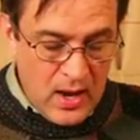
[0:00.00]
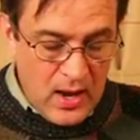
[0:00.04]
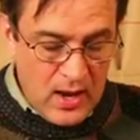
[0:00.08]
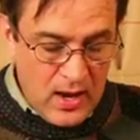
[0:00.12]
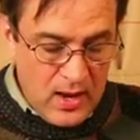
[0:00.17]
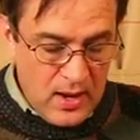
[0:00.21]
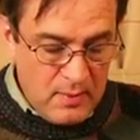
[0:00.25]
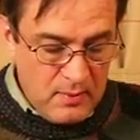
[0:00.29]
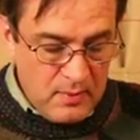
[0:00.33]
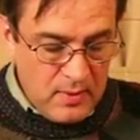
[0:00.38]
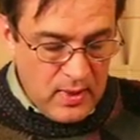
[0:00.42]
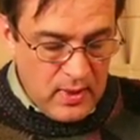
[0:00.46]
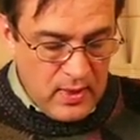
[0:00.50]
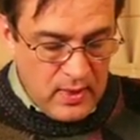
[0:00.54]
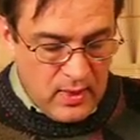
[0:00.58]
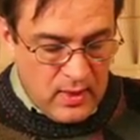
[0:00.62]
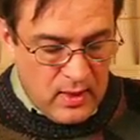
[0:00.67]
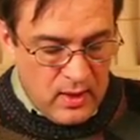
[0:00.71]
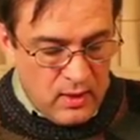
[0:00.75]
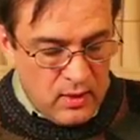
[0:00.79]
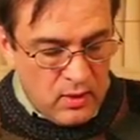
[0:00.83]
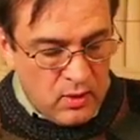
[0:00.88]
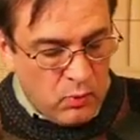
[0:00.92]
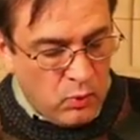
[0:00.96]

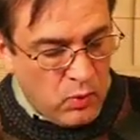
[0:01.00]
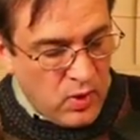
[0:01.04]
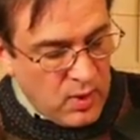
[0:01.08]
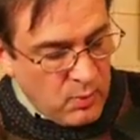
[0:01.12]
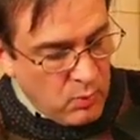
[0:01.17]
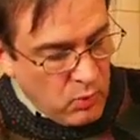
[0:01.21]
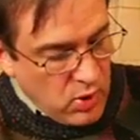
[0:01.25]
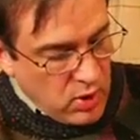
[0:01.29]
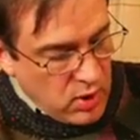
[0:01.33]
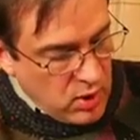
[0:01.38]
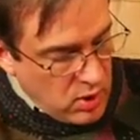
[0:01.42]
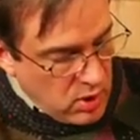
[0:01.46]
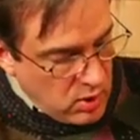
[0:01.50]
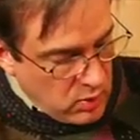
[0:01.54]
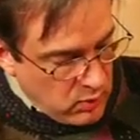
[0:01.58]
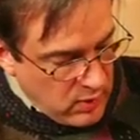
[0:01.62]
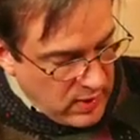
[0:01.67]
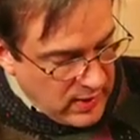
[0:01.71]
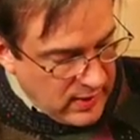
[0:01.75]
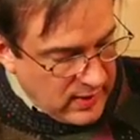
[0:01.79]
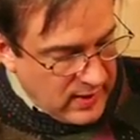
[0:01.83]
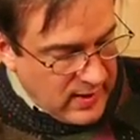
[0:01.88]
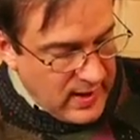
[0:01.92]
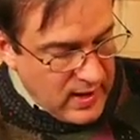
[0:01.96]
What I'm working on
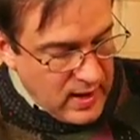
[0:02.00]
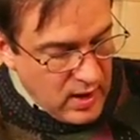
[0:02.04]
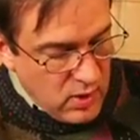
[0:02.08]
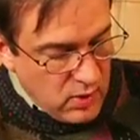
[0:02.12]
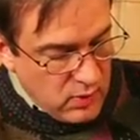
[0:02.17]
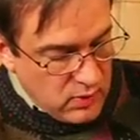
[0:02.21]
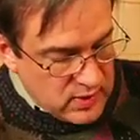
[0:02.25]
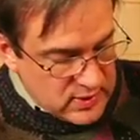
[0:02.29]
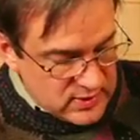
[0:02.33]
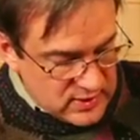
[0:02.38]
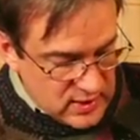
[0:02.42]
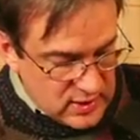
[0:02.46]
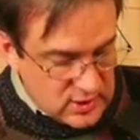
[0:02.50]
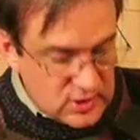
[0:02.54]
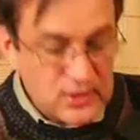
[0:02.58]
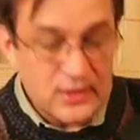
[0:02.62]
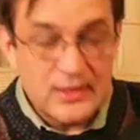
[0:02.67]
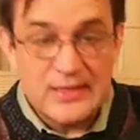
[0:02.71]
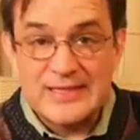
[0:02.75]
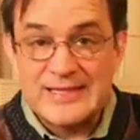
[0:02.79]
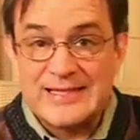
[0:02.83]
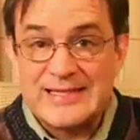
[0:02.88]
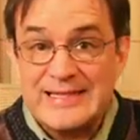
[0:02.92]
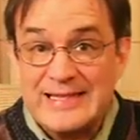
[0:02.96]
right now is
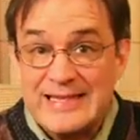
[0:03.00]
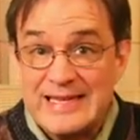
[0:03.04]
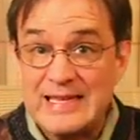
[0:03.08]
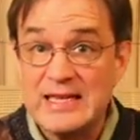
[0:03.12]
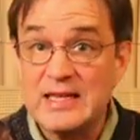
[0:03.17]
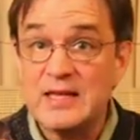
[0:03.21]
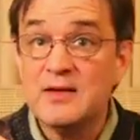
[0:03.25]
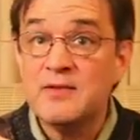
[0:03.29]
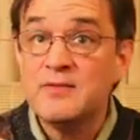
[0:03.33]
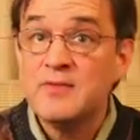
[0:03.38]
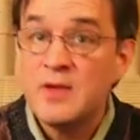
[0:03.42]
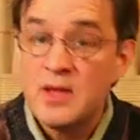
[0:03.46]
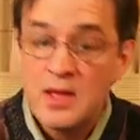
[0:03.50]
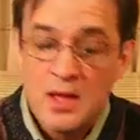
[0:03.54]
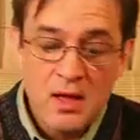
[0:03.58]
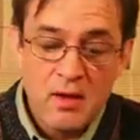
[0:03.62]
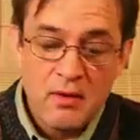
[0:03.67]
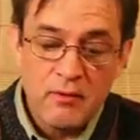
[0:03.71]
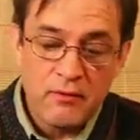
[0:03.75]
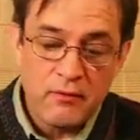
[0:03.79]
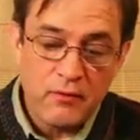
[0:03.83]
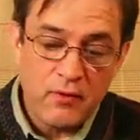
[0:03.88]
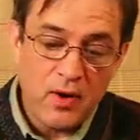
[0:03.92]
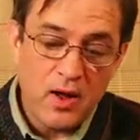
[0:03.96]
actually a sleeve
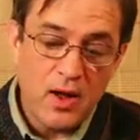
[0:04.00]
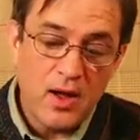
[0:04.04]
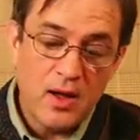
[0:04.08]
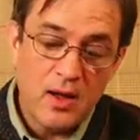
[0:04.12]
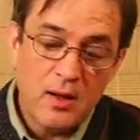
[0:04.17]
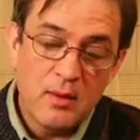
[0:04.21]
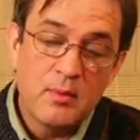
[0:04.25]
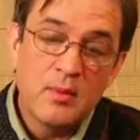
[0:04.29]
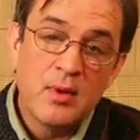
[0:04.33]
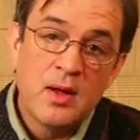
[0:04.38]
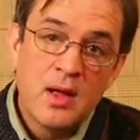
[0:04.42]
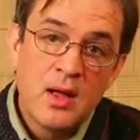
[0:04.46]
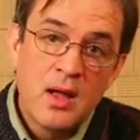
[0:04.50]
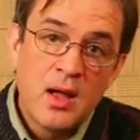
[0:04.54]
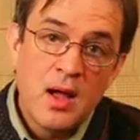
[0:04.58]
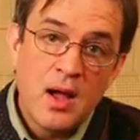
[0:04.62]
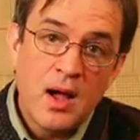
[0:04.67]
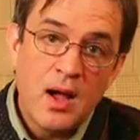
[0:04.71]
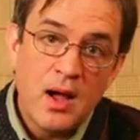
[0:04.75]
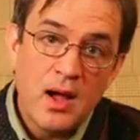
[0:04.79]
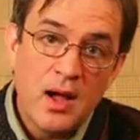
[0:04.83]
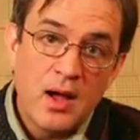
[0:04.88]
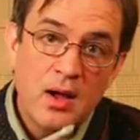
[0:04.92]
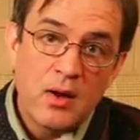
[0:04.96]
from
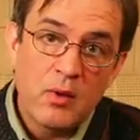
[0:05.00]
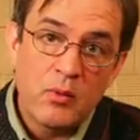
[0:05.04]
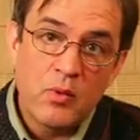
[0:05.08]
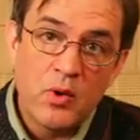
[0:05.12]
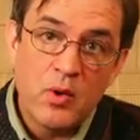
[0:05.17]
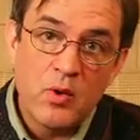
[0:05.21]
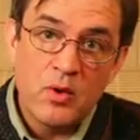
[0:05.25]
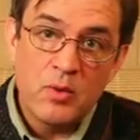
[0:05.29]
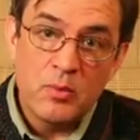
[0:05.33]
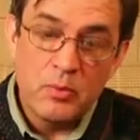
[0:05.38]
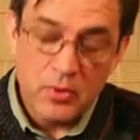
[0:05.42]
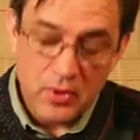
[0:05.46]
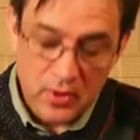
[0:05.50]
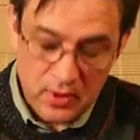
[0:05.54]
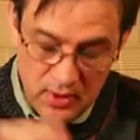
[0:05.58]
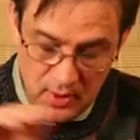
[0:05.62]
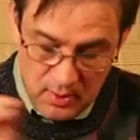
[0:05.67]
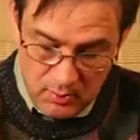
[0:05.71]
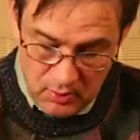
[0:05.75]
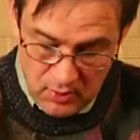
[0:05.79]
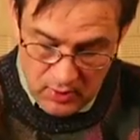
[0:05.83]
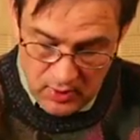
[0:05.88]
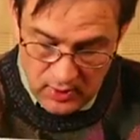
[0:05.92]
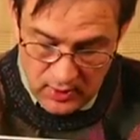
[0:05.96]
Rowan book
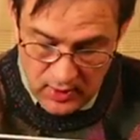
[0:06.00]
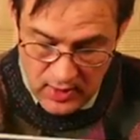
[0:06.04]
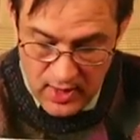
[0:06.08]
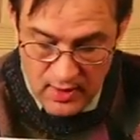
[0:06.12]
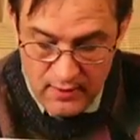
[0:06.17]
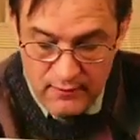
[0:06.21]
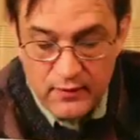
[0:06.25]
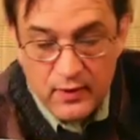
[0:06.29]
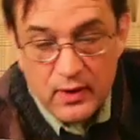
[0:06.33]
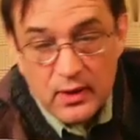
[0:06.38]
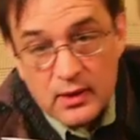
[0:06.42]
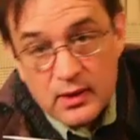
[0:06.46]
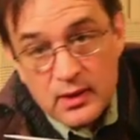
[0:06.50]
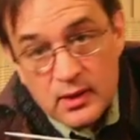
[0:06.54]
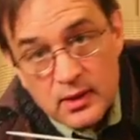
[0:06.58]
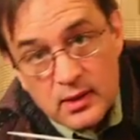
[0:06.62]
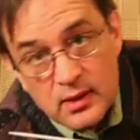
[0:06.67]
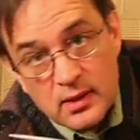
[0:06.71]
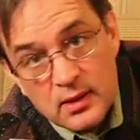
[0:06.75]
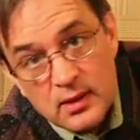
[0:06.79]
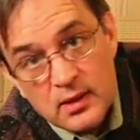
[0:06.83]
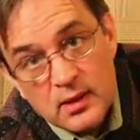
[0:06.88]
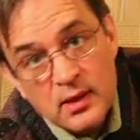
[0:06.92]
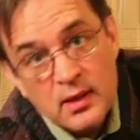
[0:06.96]
number 11,
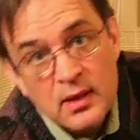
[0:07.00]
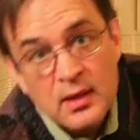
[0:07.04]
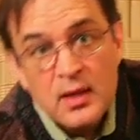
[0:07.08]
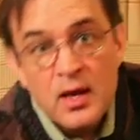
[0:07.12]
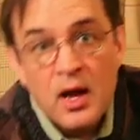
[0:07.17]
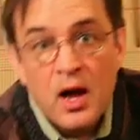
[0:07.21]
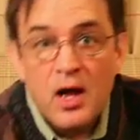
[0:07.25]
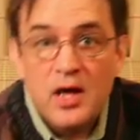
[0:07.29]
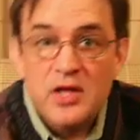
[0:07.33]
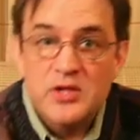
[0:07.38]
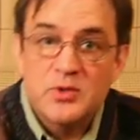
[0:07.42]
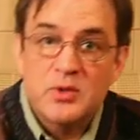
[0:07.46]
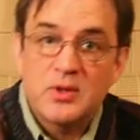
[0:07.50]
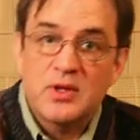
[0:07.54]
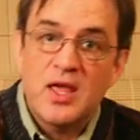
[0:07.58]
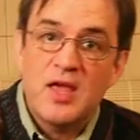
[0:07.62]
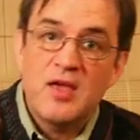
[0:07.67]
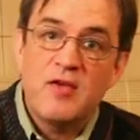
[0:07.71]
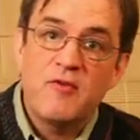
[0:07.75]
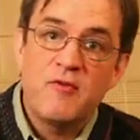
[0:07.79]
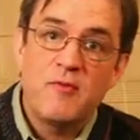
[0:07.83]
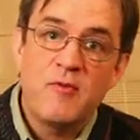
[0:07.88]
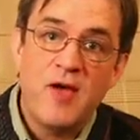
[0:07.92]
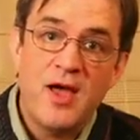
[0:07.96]
also a
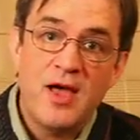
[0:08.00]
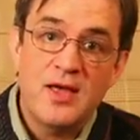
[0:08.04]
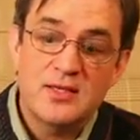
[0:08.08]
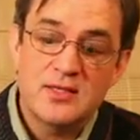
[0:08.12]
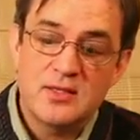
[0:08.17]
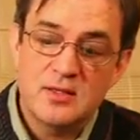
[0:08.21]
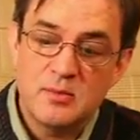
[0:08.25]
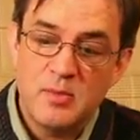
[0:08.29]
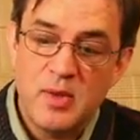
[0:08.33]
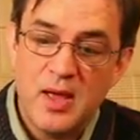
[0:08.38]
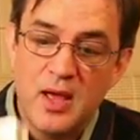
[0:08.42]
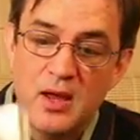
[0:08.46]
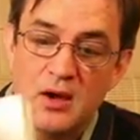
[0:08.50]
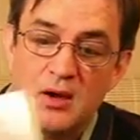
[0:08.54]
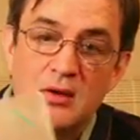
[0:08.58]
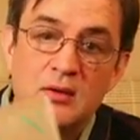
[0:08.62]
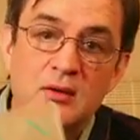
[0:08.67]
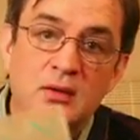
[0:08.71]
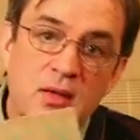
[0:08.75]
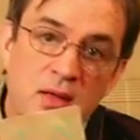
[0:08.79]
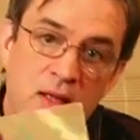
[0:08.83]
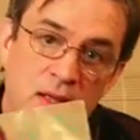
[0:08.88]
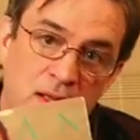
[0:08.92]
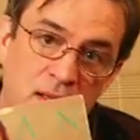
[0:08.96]
Kay Facet
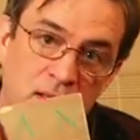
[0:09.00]
pattern.